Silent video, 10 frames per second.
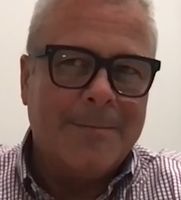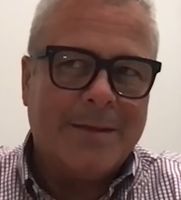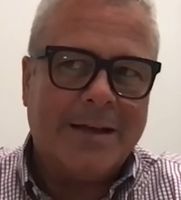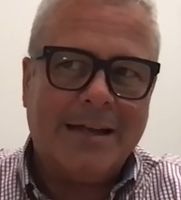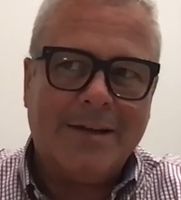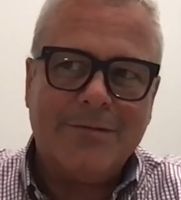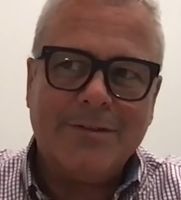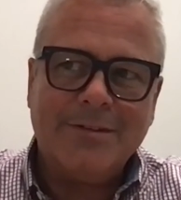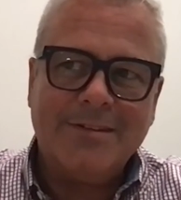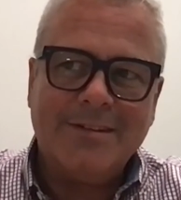I have
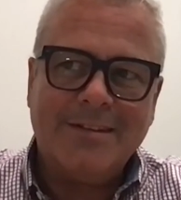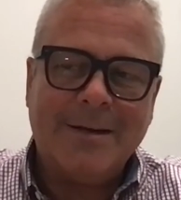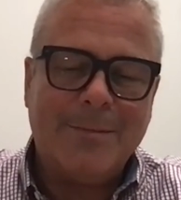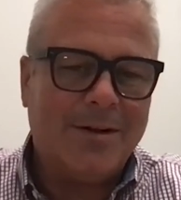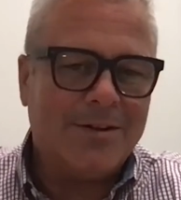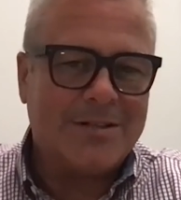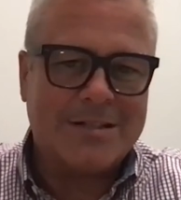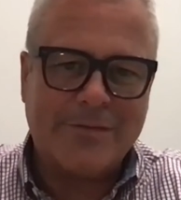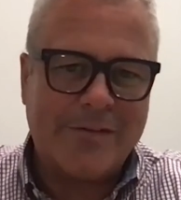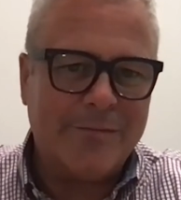to, I apologize
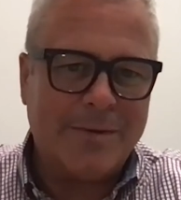if you haven't